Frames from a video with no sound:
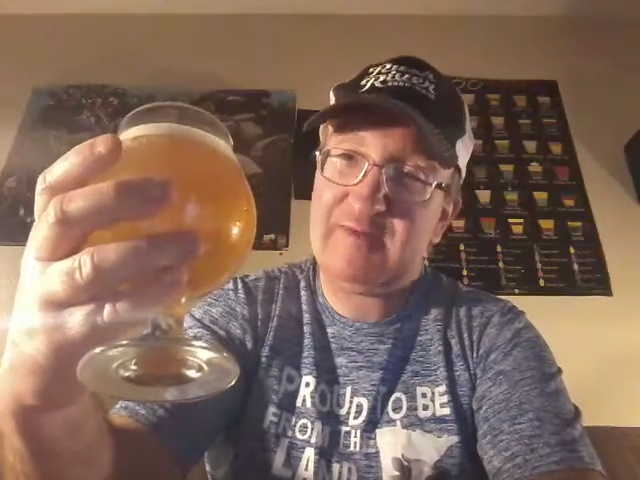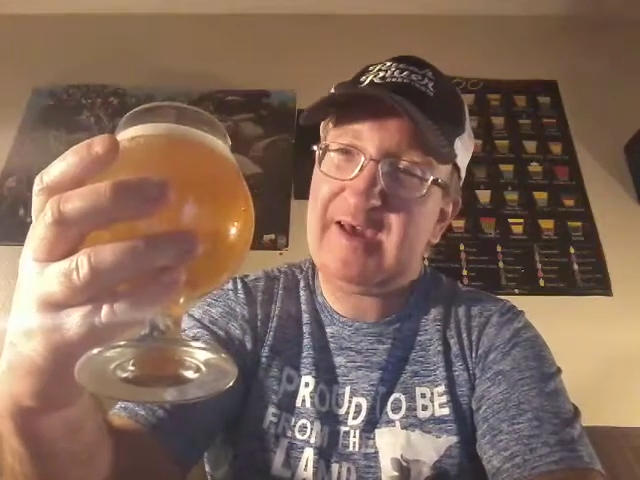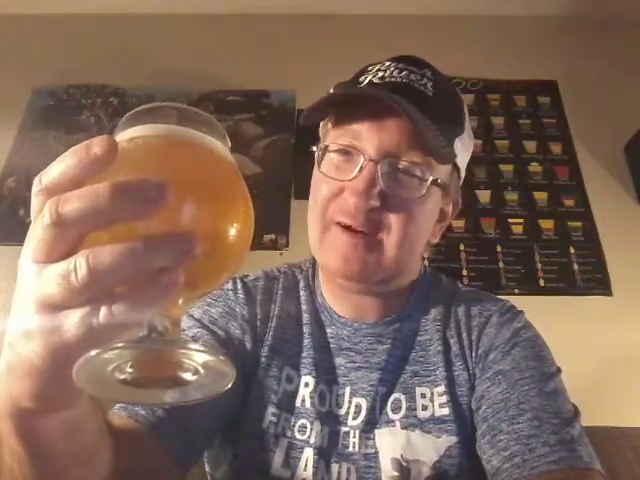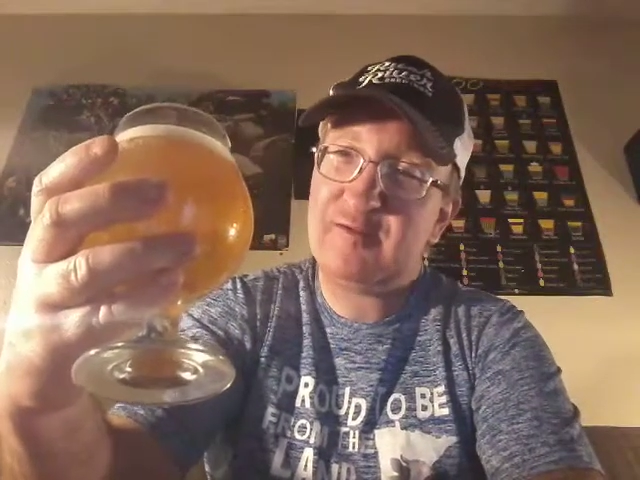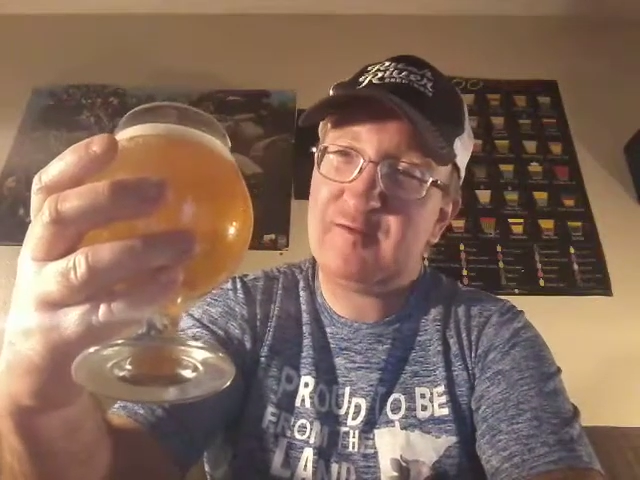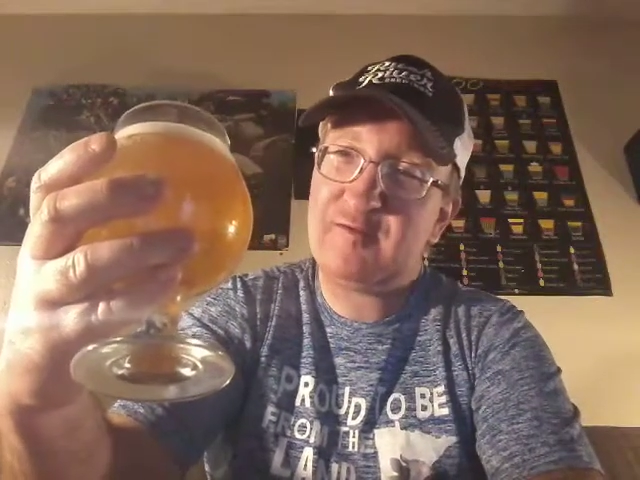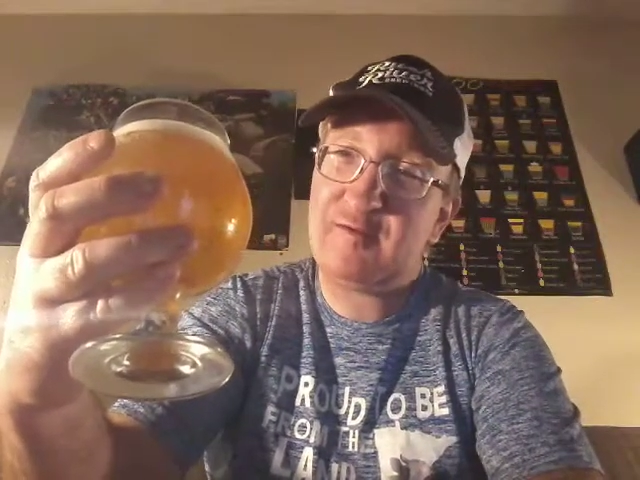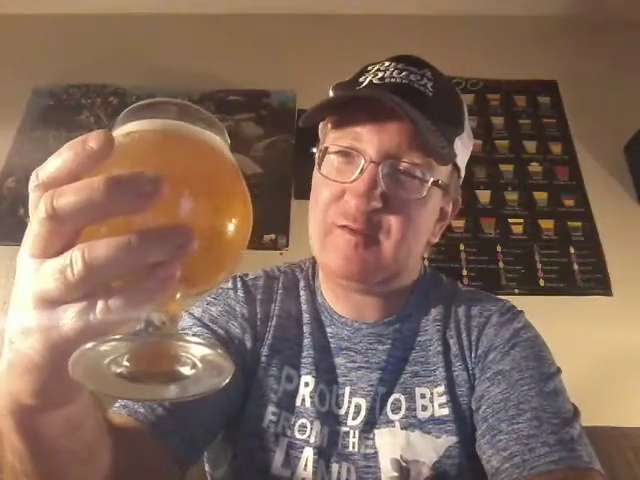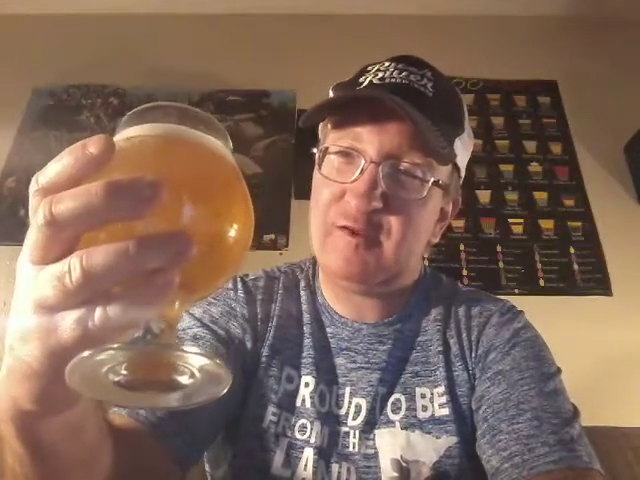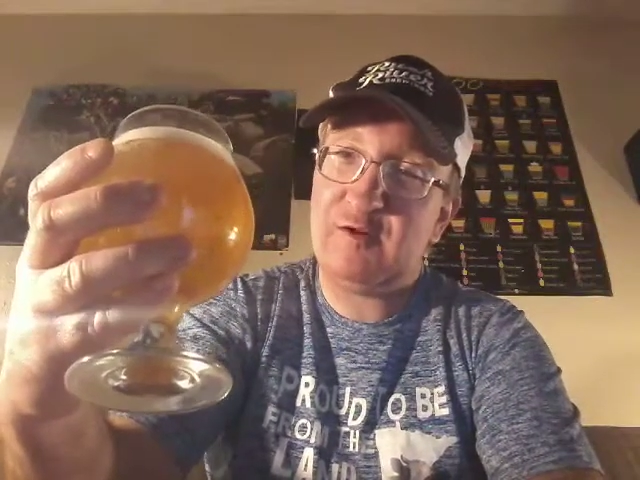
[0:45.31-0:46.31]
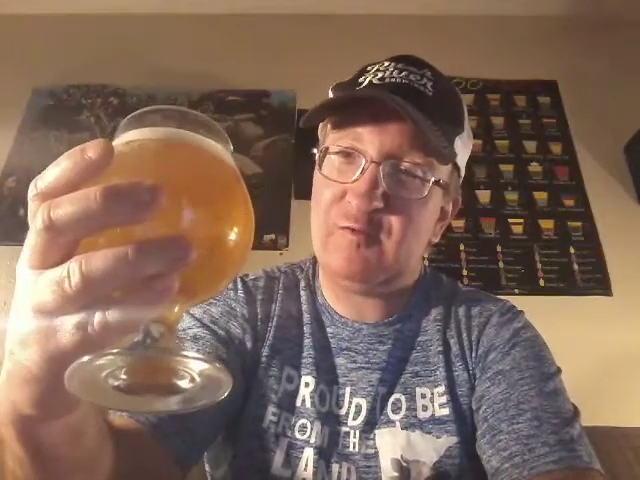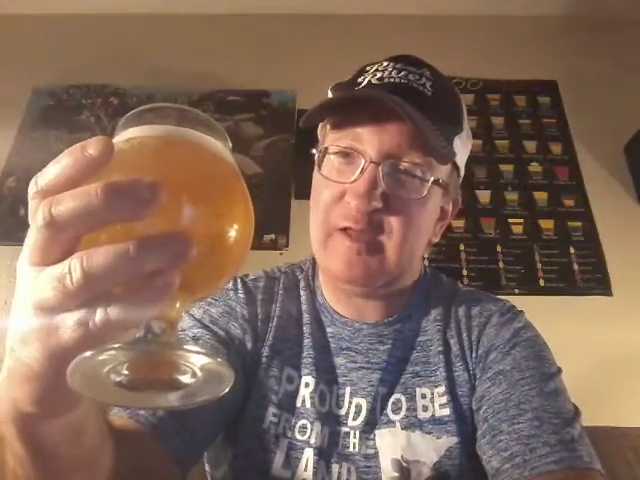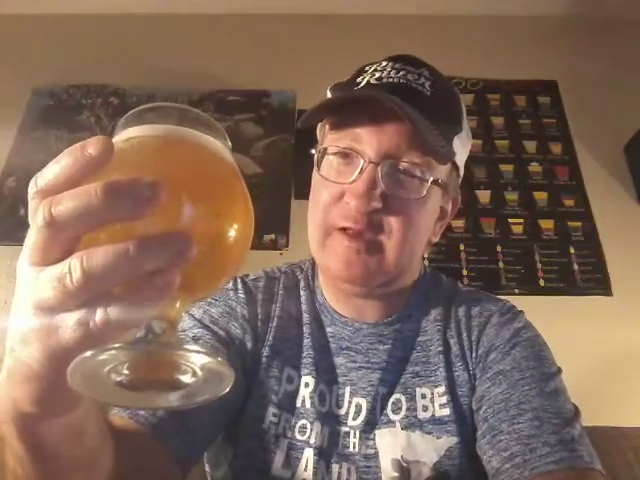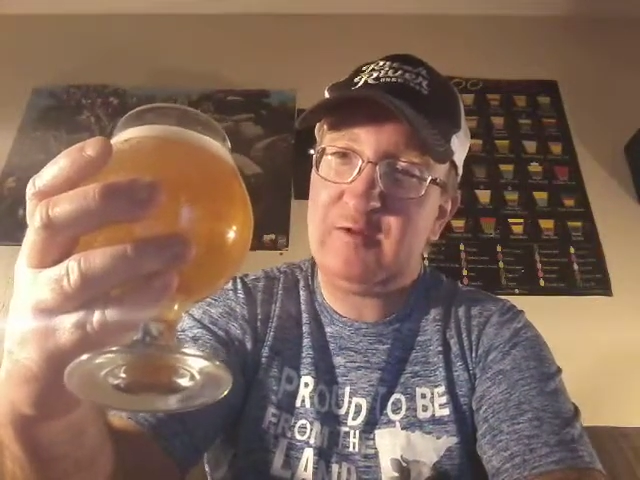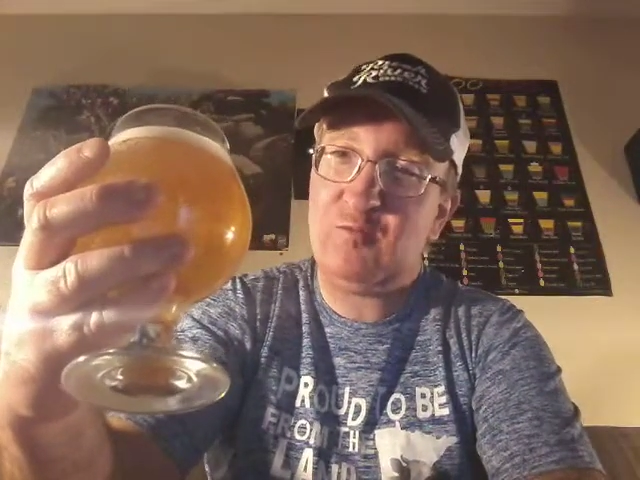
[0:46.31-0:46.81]
kind of looks a little
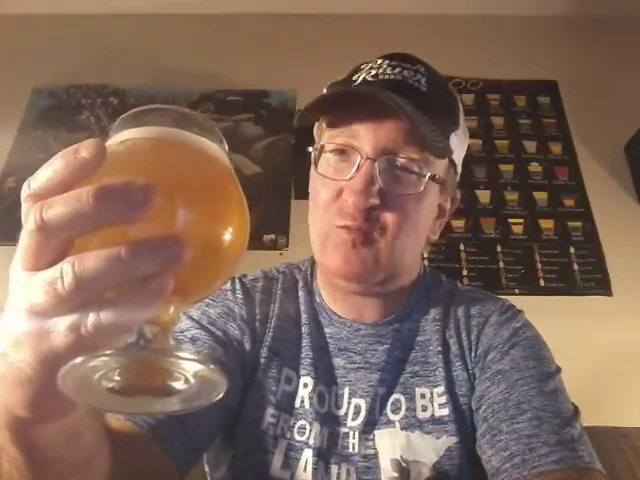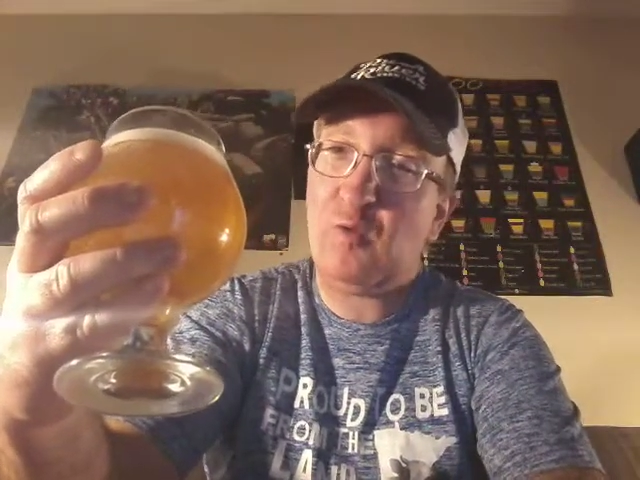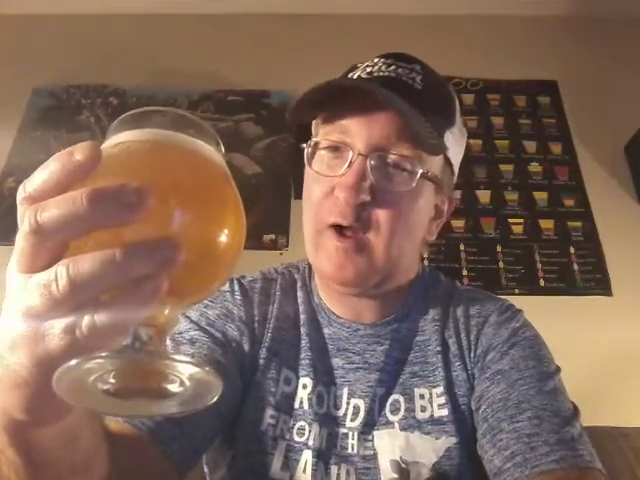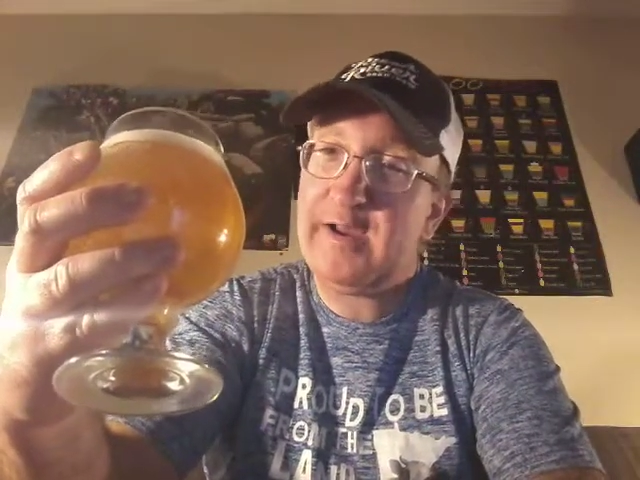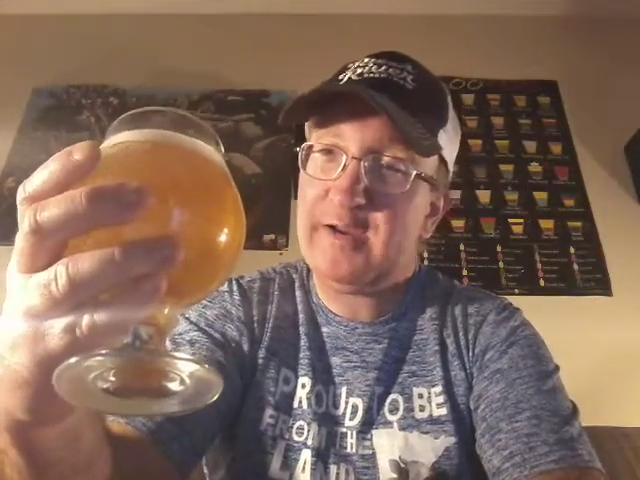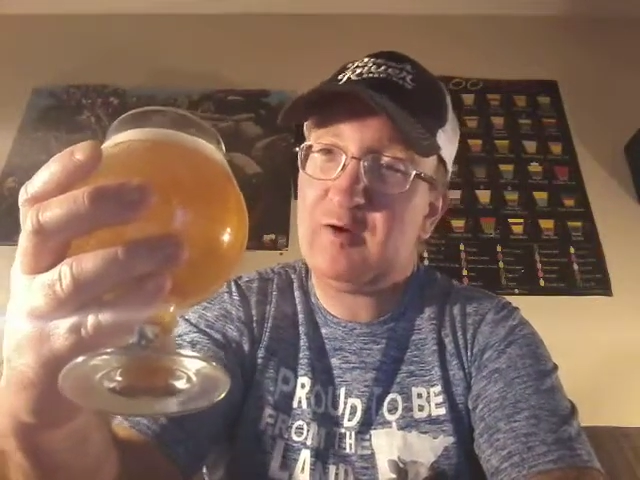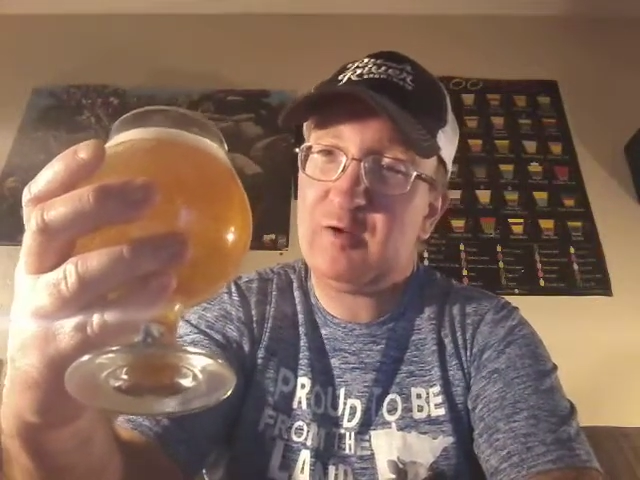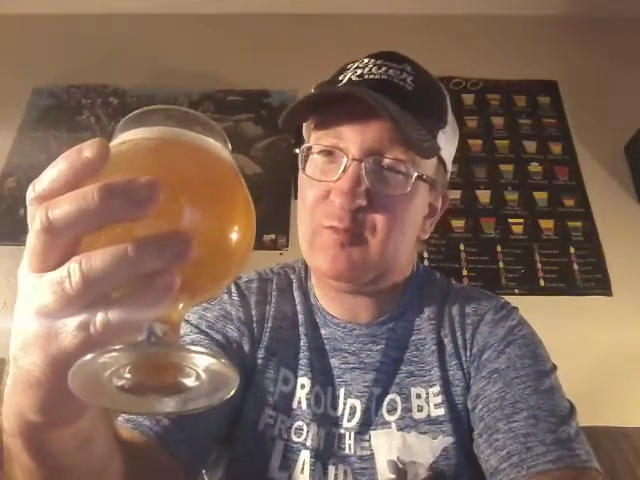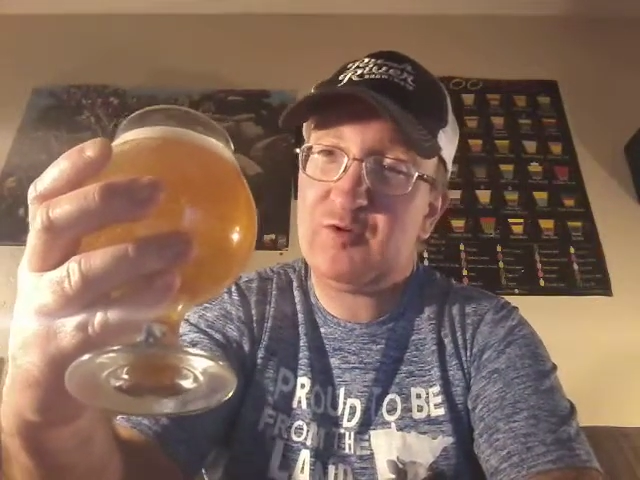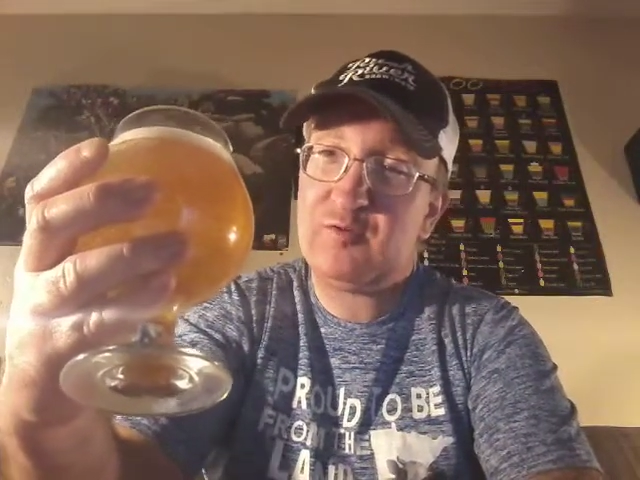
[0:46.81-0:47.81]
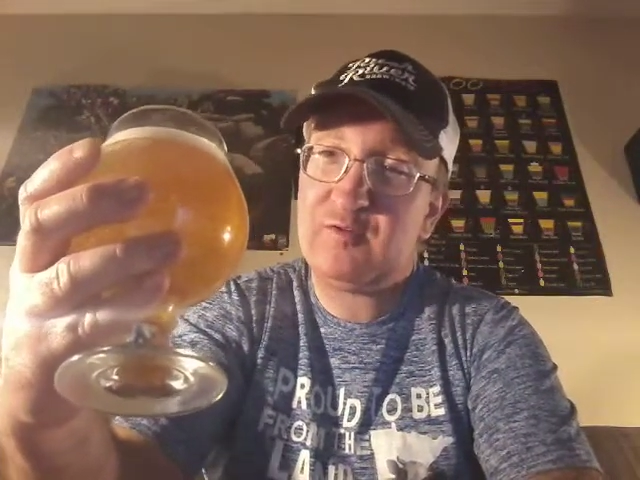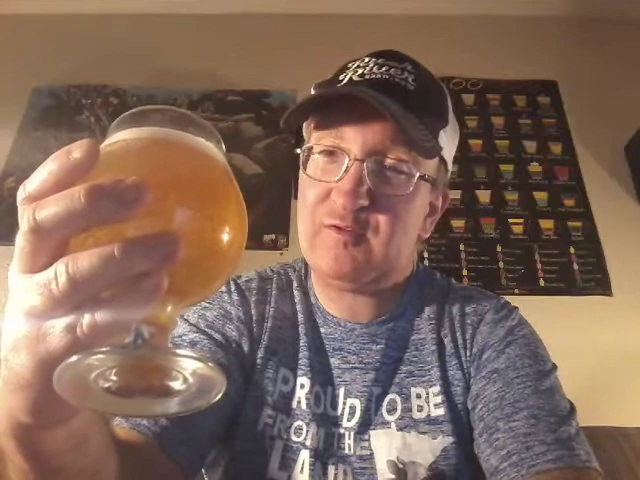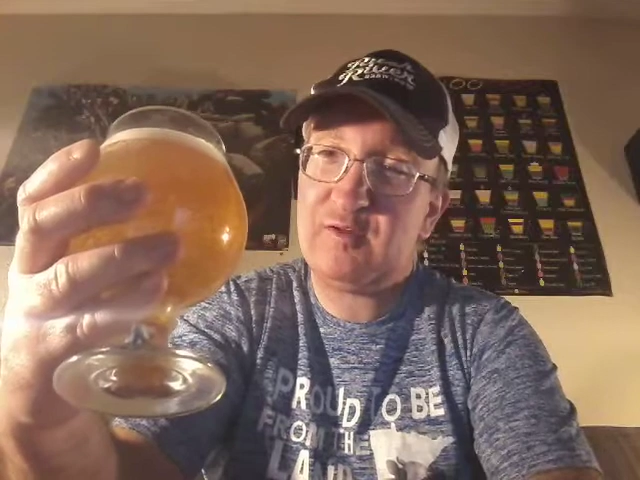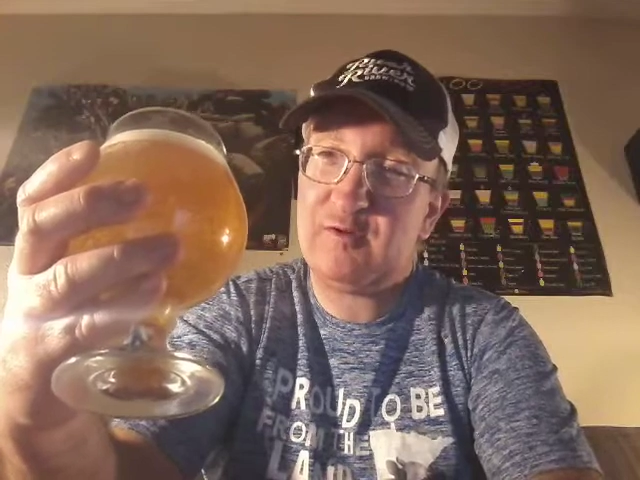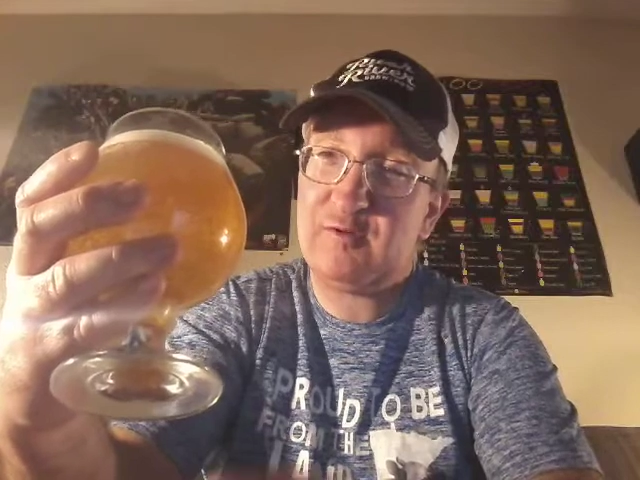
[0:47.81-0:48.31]
like wine
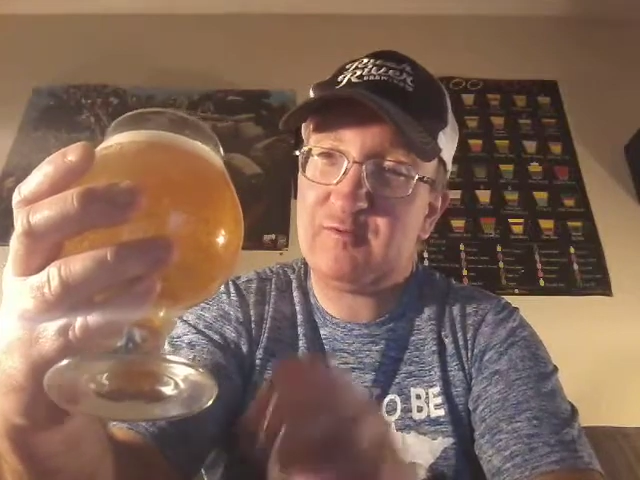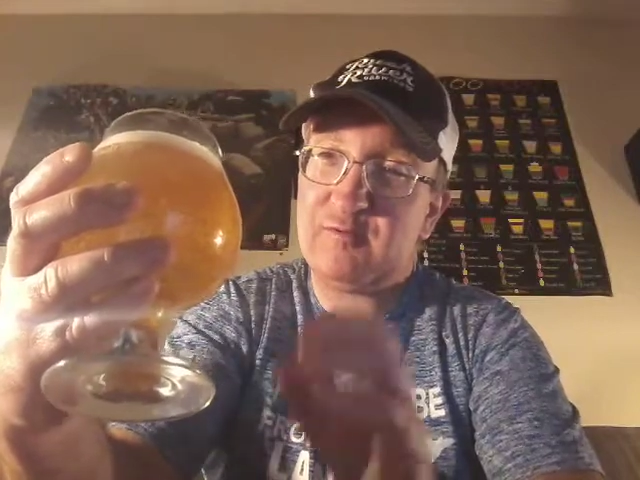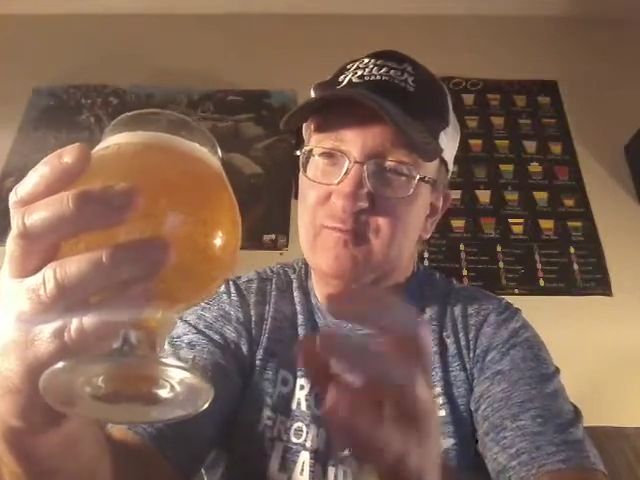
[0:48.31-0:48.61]
almost, you know,